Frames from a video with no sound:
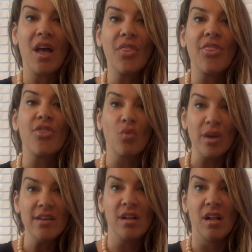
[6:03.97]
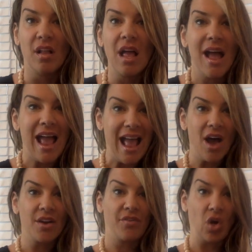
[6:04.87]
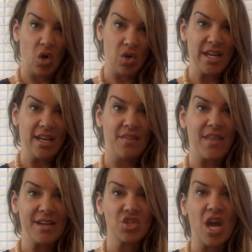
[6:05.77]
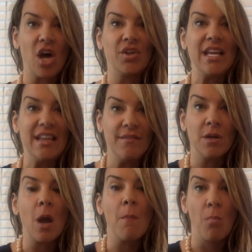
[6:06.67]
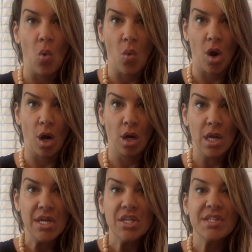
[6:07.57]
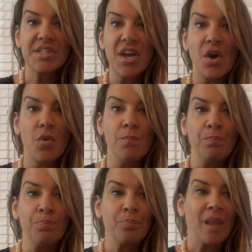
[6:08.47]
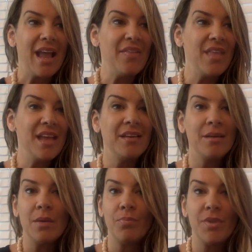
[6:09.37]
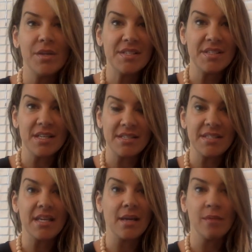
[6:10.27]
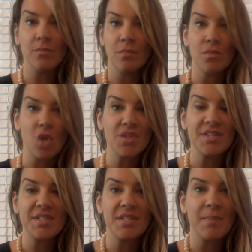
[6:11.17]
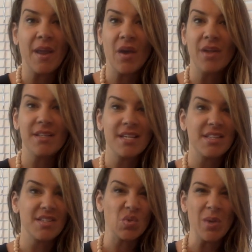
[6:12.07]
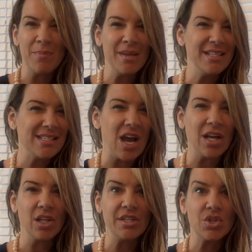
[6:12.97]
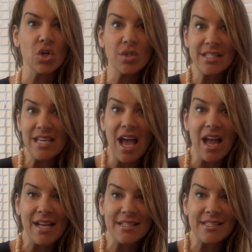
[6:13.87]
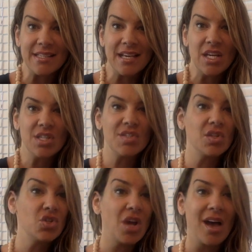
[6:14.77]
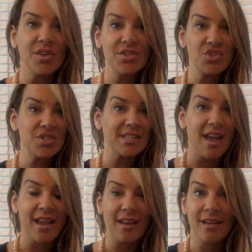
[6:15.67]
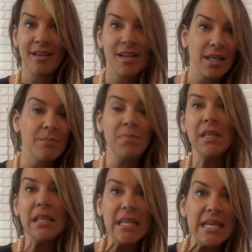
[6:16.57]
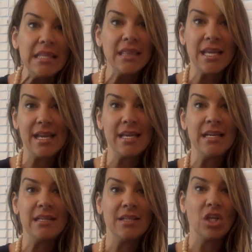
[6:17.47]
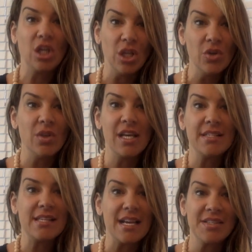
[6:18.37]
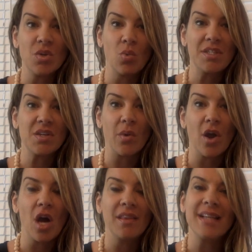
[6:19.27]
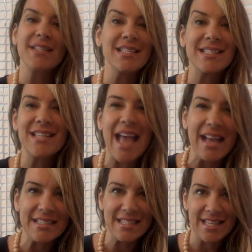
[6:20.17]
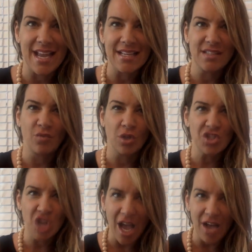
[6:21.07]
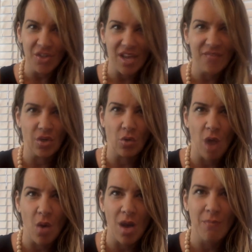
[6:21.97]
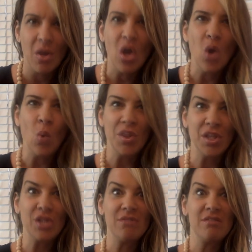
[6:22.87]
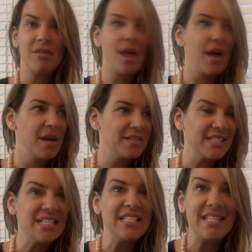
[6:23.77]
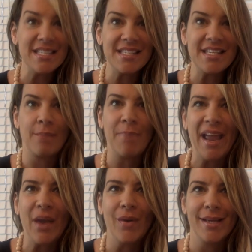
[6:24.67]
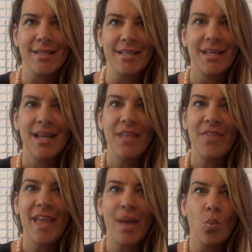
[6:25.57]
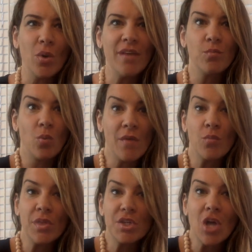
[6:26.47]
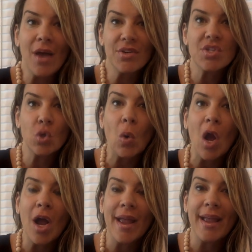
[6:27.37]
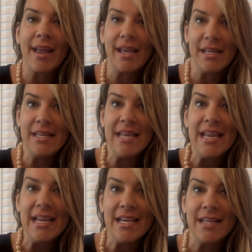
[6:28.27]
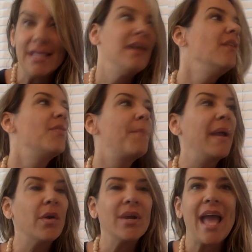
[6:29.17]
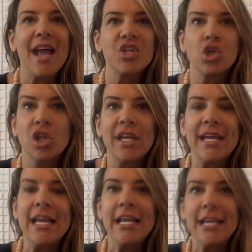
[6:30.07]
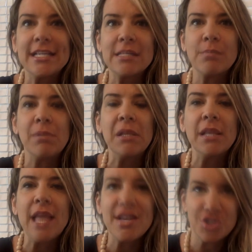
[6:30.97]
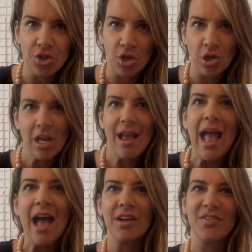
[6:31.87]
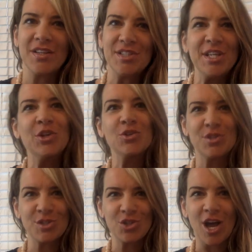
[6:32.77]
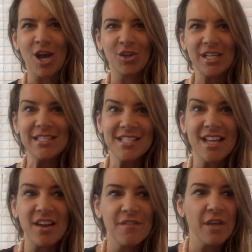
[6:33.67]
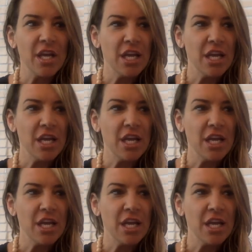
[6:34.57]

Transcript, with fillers: a thrill out of hurting that child even more. So, and then the sadistic narcissist parent does the sweet mean cycle and turns nice. So the child is just like completely clueless as to what's going on. That's the saddest thing is for a child to have to grow up with a uh, sadistic parent that when, it, when the child is crying and in need, the parent actually gets pleasure out of the tears of the child instead of